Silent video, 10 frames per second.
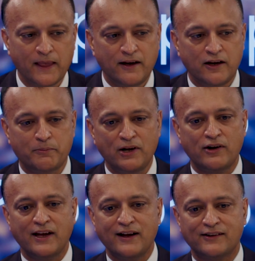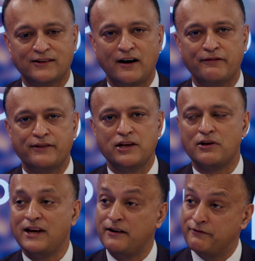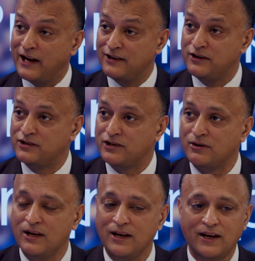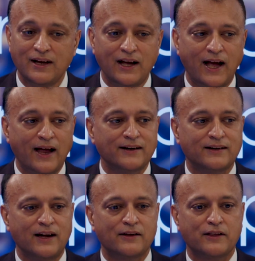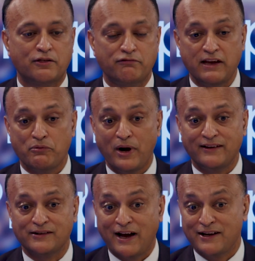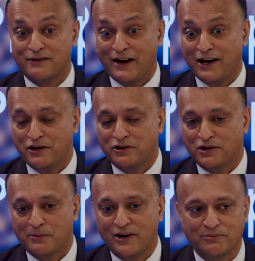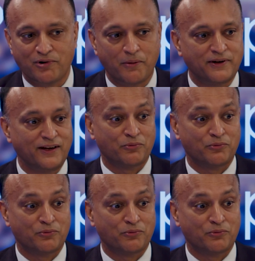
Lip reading: You'd be looking at stuff that you can add value to. And the three ways of adding value to commercial property is,